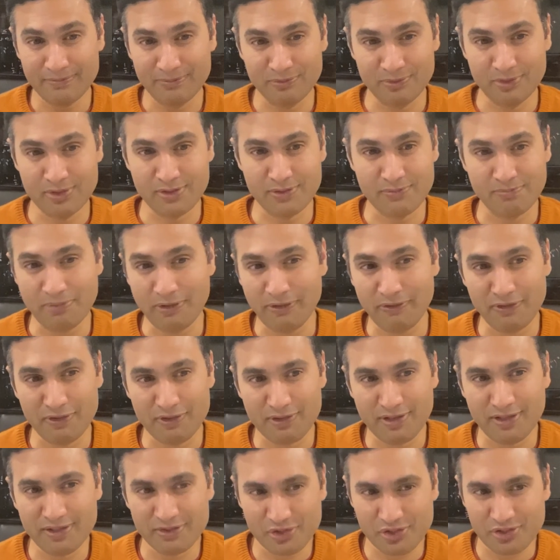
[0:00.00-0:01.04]
just brief
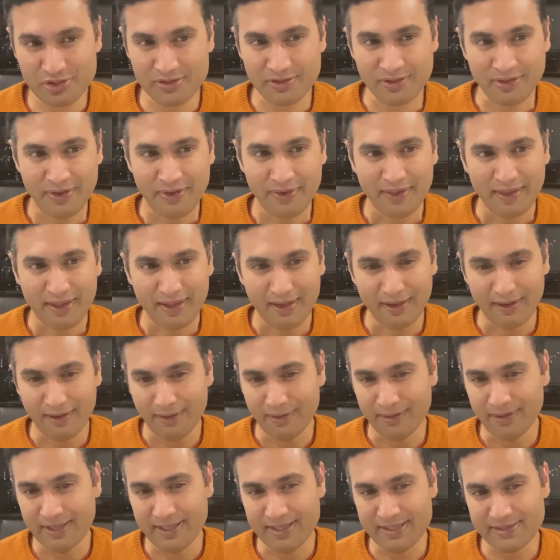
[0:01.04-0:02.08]
introduction.
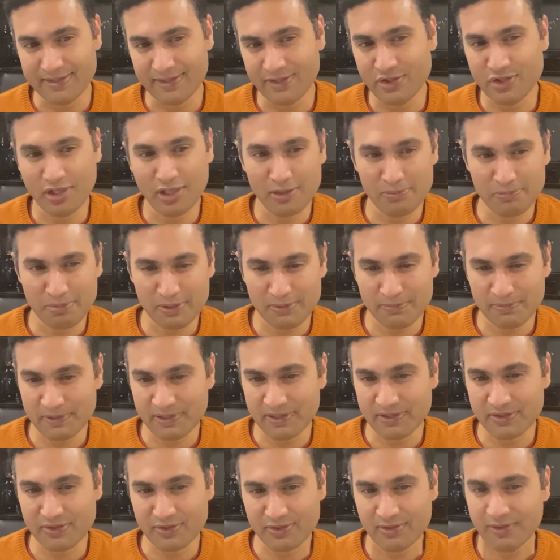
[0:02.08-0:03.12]
Uh, it is a general
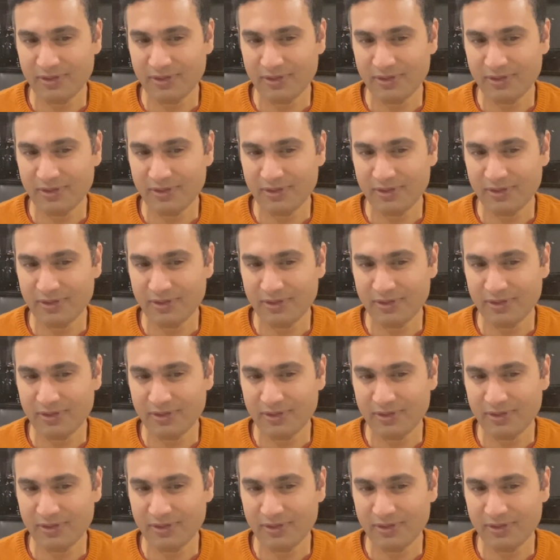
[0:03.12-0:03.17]
purpose